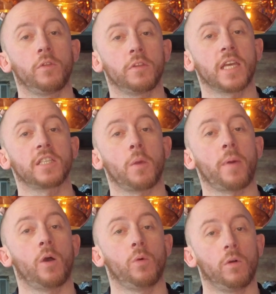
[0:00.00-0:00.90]
will the Tesla
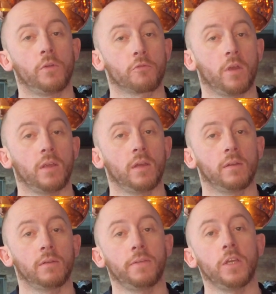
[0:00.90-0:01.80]
Powerwall three
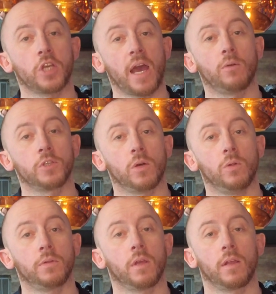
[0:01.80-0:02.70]
feed your
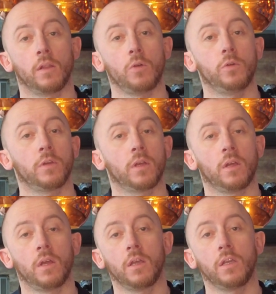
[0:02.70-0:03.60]
household load,
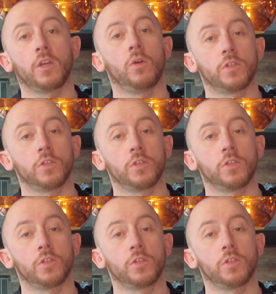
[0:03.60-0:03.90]
you can